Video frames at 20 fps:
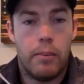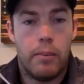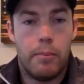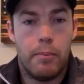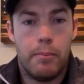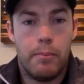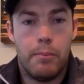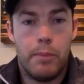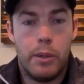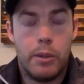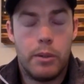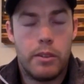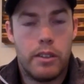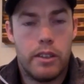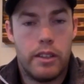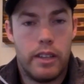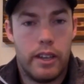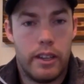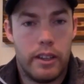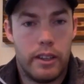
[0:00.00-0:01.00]
Most of
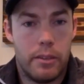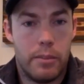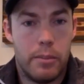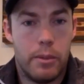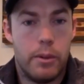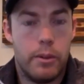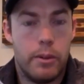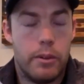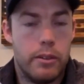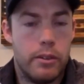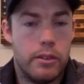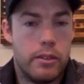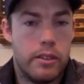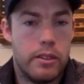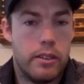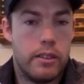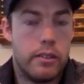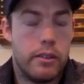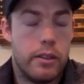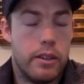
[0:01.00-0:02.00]
the other motors
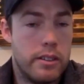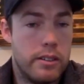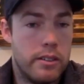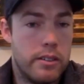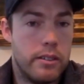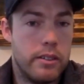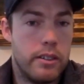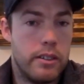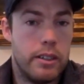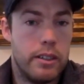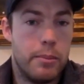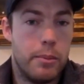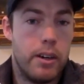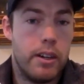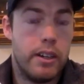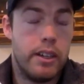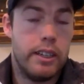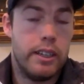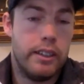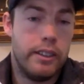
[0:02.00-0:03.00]
and thrusters on the
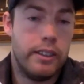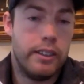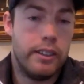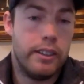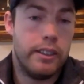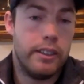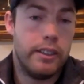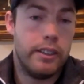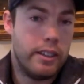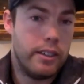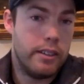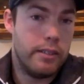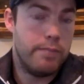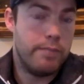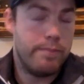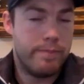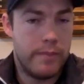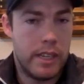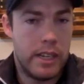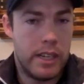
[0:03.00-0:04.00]
market, they take a
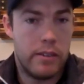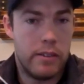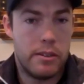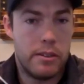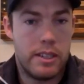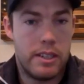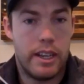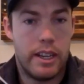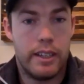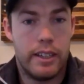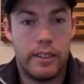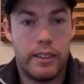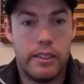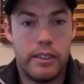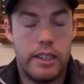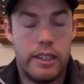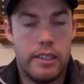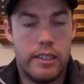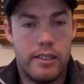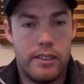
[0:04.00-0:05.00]
standard
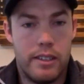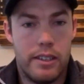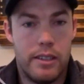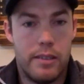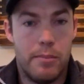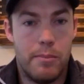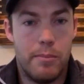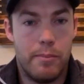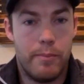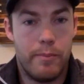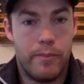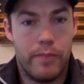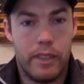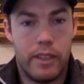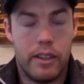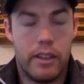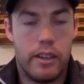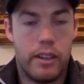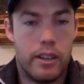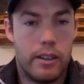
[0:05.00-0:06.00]
DC
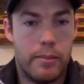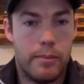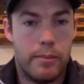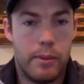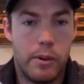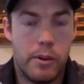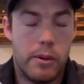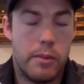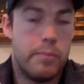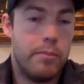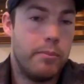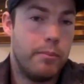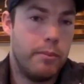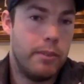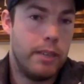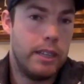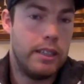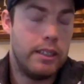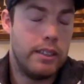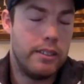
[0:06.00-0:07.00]
or
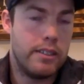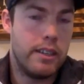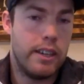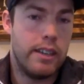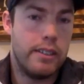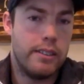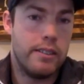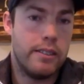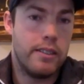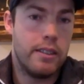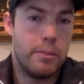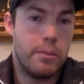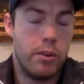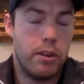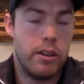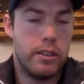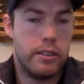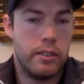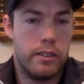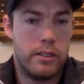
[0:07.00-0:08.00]
in these cases the
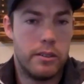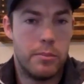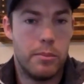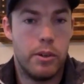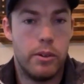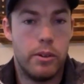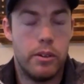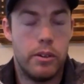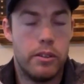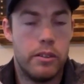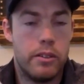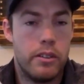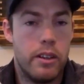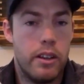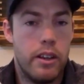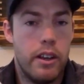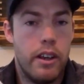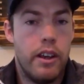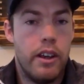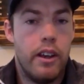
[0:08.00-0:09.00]
brushless motors
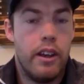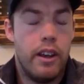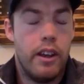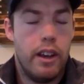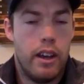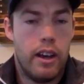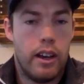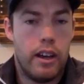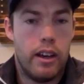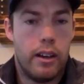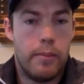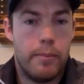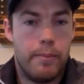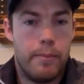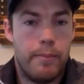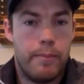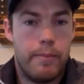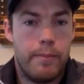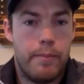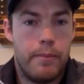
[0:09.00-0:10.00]

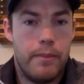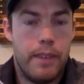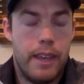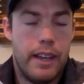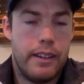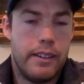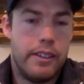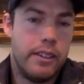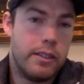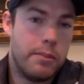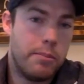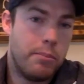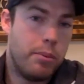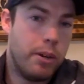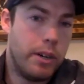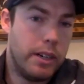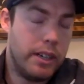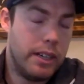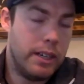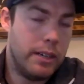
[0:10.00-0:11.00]
and just
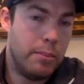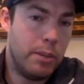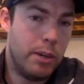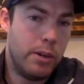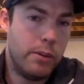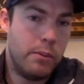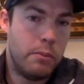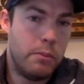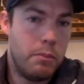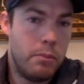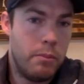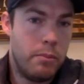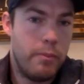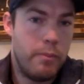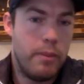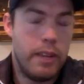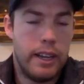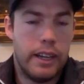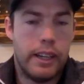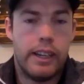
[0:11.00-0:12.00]
put it in a boat.
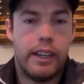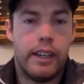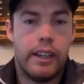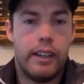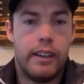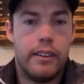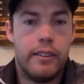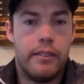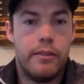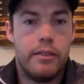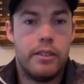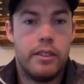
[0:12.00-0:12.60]
And